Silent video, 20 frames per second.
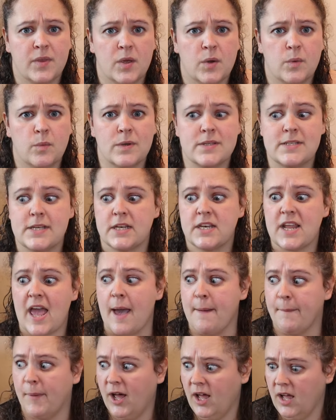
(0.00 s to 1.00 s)
Was it
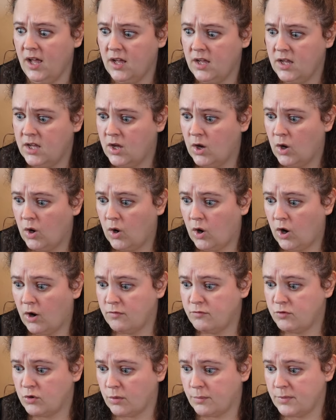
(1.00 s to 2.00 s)
Emma
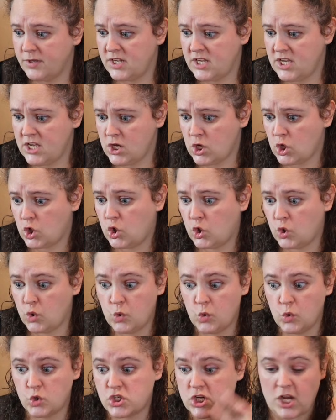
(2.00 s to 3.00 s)
of Normandy
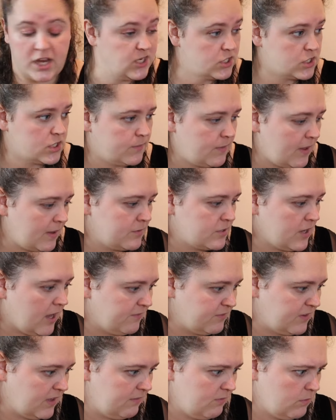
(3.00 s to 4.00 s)
who changed her name to
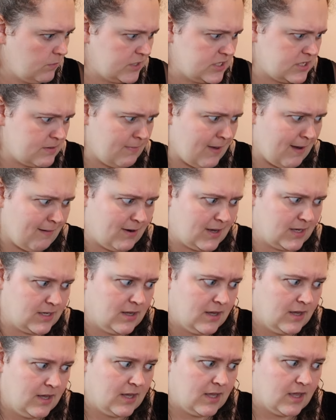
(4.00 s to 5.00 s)
Ælfgiva when she married
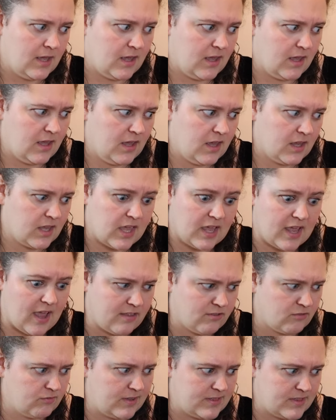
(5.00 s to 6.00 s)
King
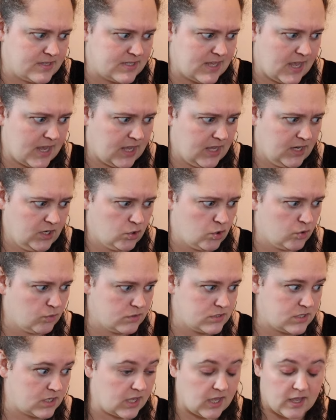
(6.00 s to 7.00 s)
Ethelred II, or
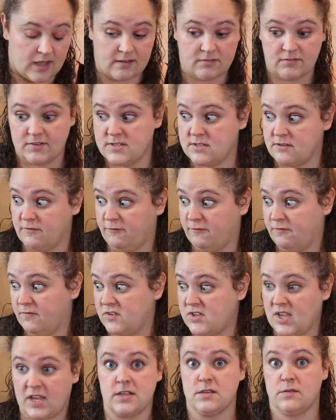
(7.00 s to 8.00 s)
was it King Ethelred
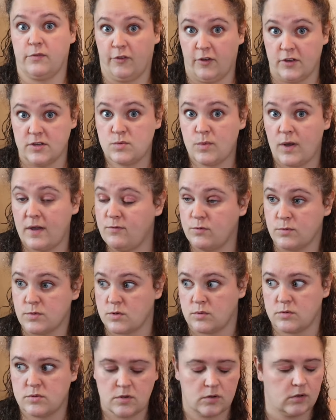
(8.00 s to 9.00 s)
II's first wife, who
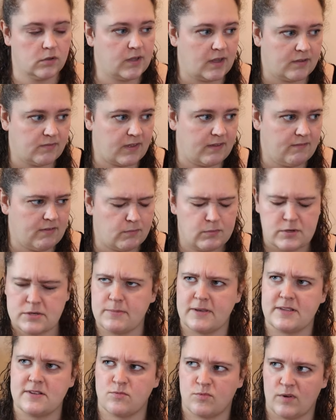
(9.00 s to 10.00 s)
was also called Ælfgiva, which
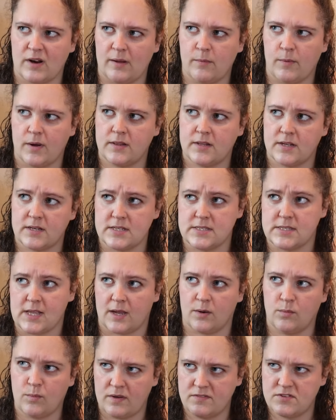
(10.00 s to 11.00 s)
makes it really weird that his
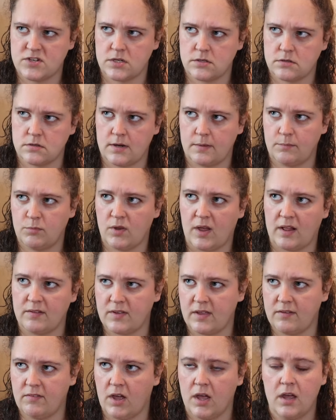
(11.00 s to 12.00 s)
second wife changed her name to
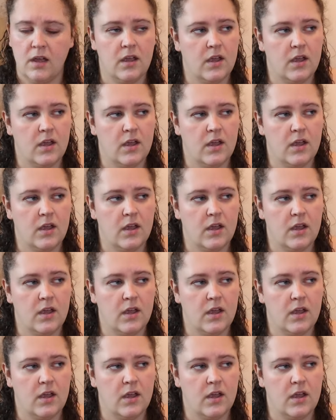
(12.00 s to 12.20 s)
Ælfgiva?